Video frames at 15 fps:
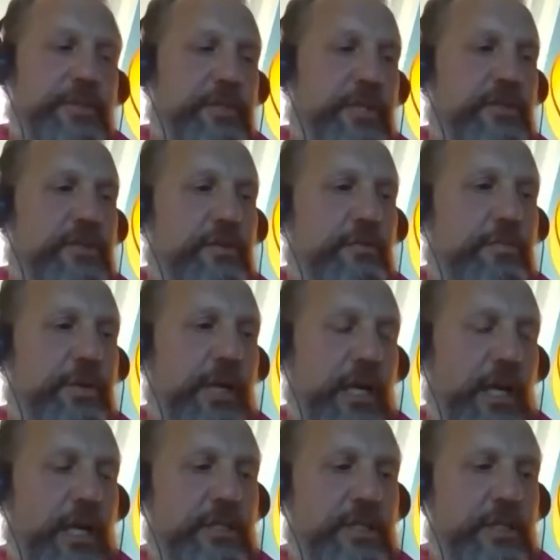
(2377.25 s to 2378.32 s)
is
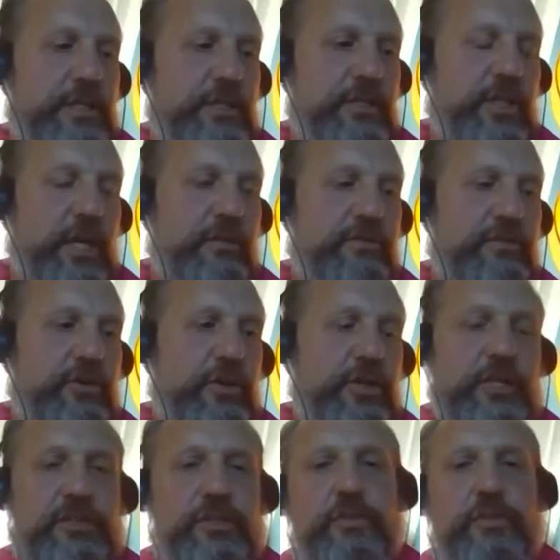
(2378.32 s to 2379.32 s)
Pilates and gyrotonics,